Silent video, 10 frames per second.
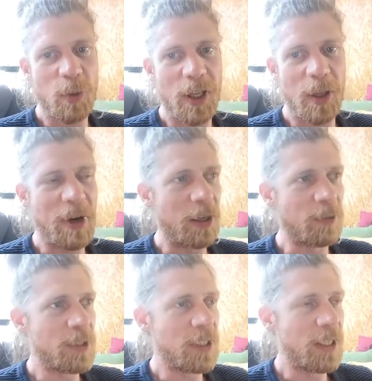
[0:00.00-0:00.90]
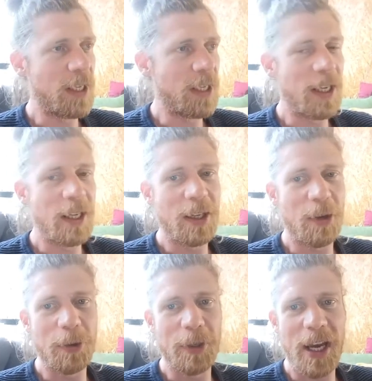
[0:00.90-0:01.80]
well about
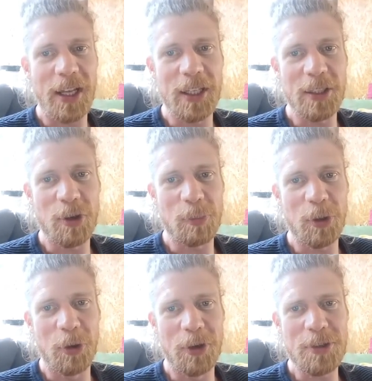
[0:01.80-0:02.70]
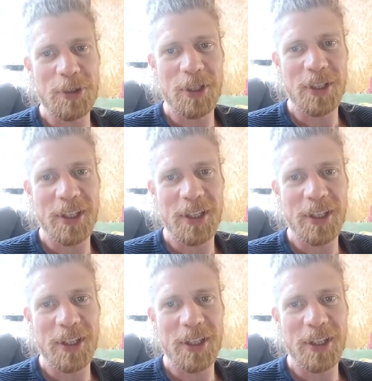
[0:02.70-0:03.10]
online entrepreneurs.